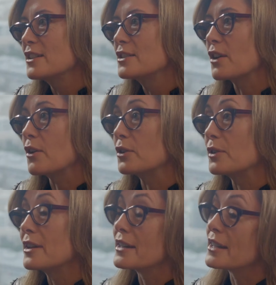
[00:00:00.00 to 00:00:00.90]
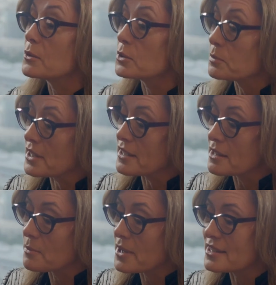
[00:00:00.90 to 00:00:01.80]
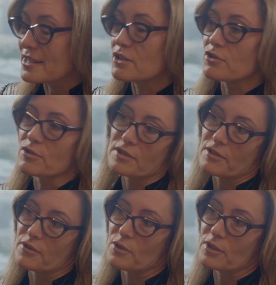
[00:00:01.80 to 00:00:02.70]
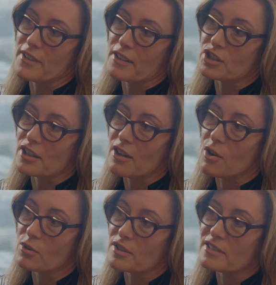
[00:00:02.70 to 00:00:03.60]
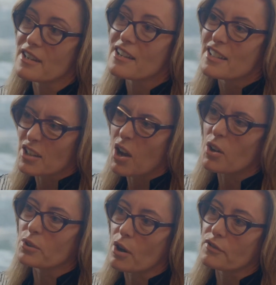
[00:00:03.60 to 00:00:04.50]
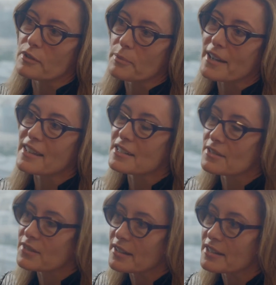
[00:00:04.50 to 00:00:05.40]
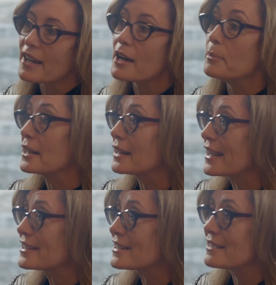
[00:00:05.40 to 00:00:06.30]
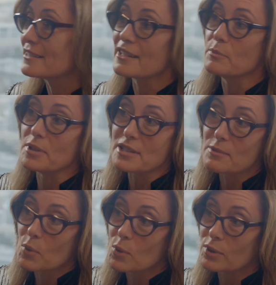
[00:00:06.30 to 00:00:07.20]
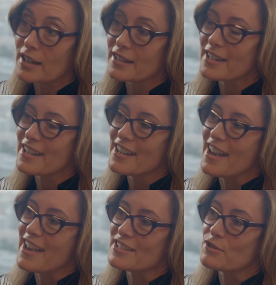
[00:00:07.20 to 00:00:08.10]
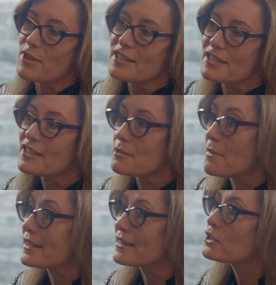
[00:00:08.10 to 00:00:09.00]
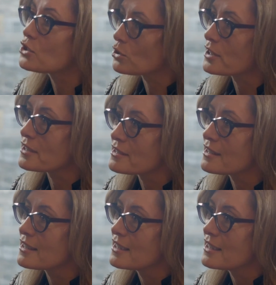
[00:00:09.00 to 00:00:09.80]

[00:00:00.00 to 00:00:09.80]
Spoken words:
So it would be in the best interest of all of our shareholders to hold off and pay that dividend a bit later, a bit smaller, and directors can make that choice.